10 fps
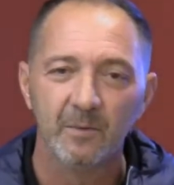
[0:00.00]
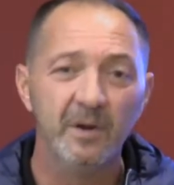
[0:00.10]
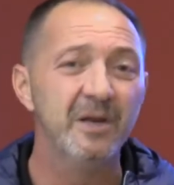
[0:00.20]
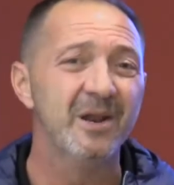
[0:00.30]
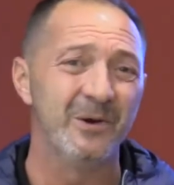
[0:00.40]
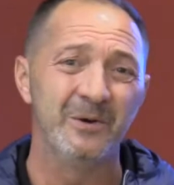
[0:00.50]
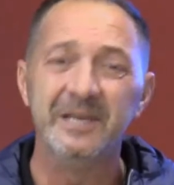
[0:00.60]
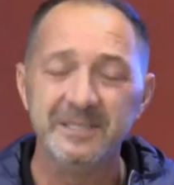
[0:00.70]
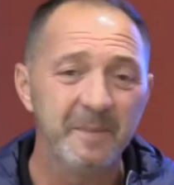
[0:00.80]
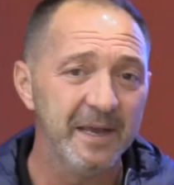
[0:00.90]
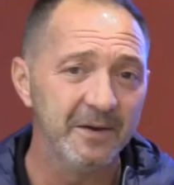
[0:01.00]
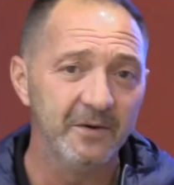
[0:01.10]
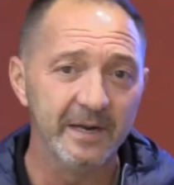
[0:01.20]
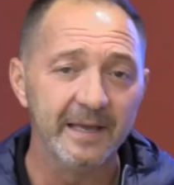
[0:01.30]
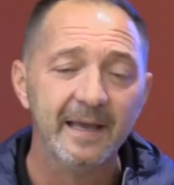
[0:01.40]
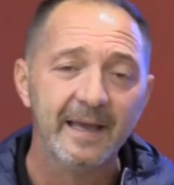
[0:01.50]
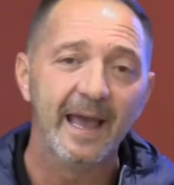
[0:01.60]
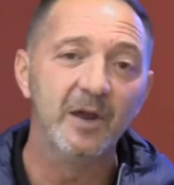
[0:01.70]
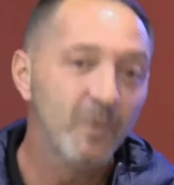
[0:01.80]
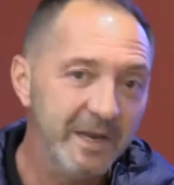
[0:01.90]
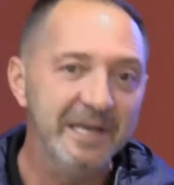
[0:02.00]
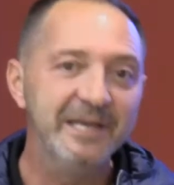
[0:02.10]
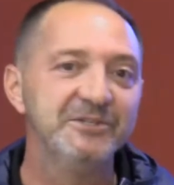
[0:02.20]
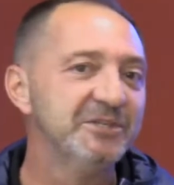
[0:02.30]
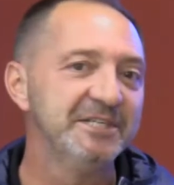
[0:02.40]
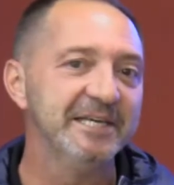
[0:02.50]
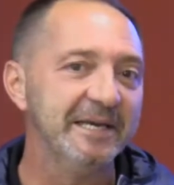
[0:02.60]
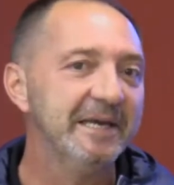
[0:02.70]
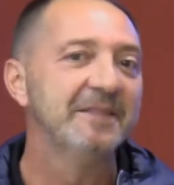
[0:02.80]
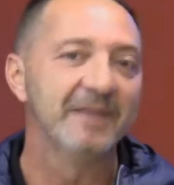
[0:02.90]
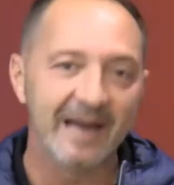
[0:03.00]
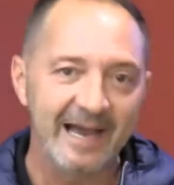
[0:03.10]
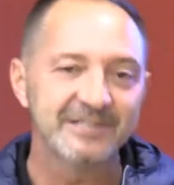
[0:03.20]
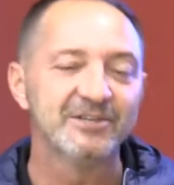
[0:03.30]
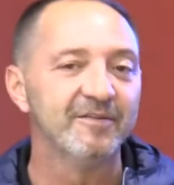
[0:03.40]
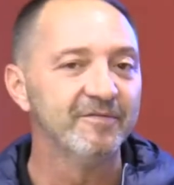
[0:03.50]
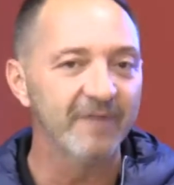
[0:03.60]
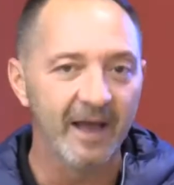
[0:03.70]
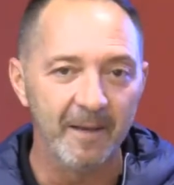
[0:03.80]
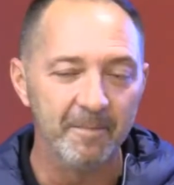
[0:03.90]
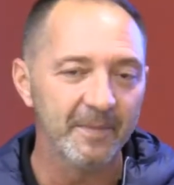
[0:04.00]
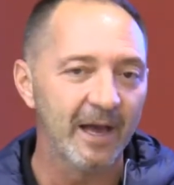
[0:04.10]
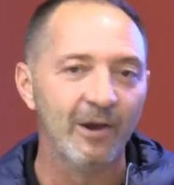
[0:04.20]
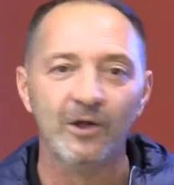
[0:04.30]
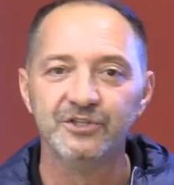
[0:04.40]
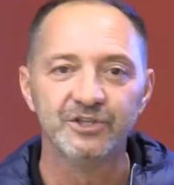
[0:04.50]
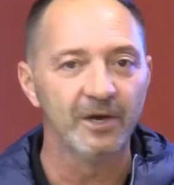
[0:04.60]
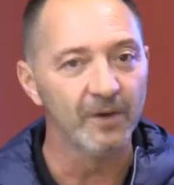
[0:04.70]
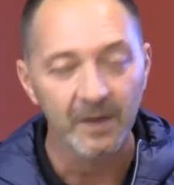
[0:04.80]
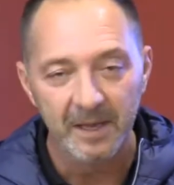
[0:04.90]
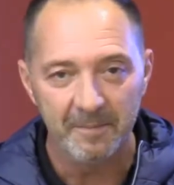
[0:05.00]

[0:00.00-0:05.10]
we know his pedigree, and we need to see the likes of um, Alonso,